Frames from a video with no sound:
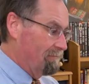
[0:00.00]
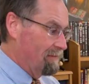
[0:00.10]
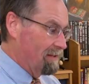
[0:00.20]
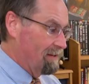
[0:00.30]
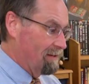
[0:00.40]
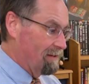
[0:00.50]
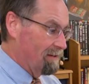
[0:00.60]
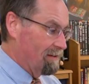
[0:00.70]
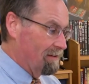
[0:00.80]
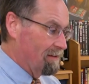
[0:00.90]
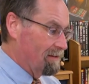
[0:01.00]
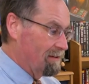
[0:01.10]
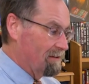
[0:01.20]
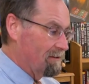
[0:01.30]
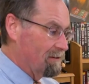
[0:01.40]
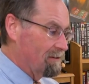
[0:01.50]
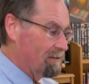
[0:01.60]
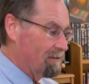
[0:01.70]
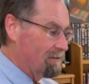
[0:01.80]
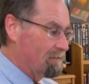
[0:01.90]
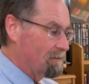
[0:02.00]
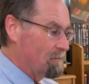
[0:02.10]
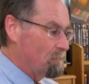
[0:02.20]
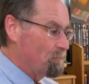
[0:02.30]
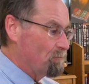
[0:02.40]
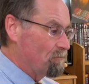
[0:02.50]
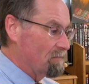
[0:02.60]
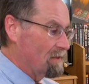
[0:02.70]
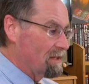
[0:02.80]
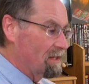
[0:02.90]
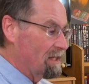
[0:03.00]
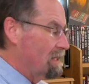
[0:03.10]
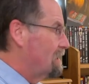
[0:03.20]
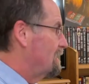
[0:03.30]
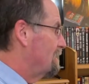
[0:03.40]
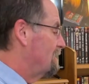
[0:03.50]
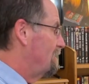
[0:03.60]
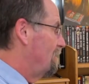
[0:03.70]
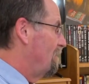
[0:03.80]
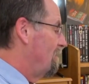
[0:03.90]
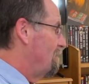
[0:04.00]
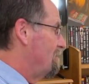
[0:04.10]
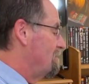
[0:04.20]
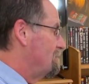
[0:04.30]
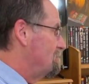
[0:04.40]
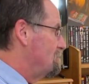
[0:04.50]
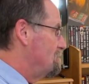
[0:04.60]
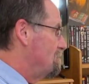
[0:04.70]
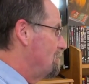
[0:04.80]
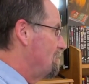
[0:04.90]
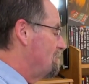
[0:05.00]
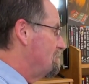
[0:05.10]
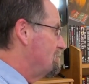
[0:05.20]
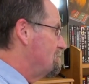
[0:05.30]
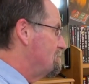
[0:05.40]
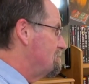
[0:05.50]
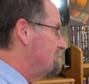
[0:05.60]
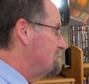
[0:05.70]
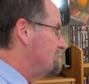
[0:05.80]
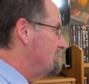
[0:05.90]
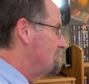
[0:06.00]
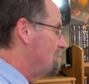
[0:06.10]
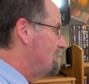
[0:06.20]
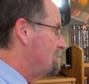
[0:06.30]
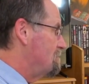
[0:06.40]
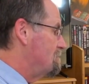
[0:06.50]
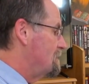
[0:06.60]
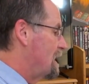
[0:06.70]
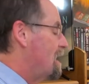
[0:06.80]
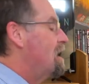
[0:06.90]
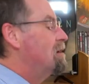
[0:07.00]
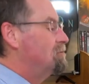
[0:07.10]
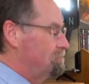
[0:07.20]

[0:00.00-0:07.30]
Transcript: (not speaking)